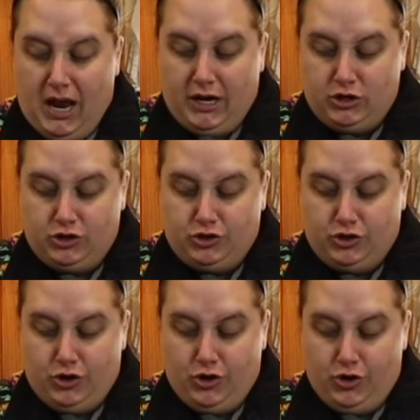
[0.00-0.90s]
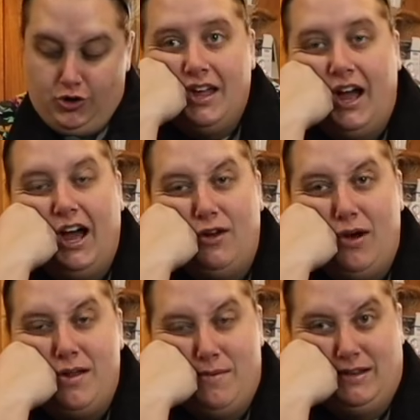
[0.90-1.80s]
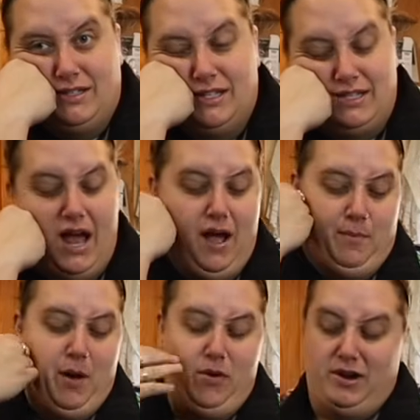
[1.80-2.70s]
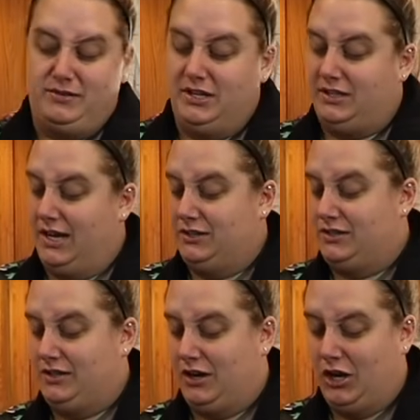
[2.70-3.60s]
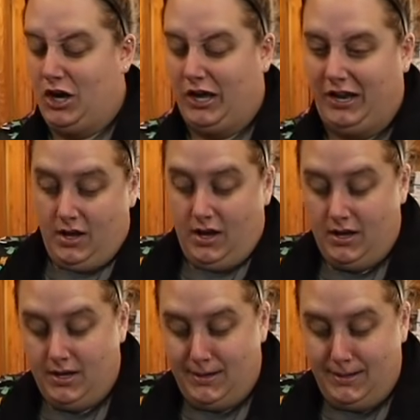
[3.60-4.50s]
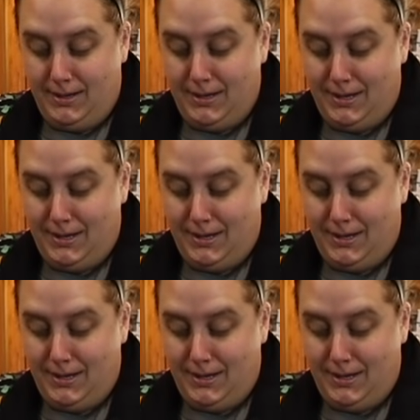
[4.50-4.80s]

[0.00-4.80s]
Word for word: texture. I don't wanna mess this up. I want it to taste good. Uh.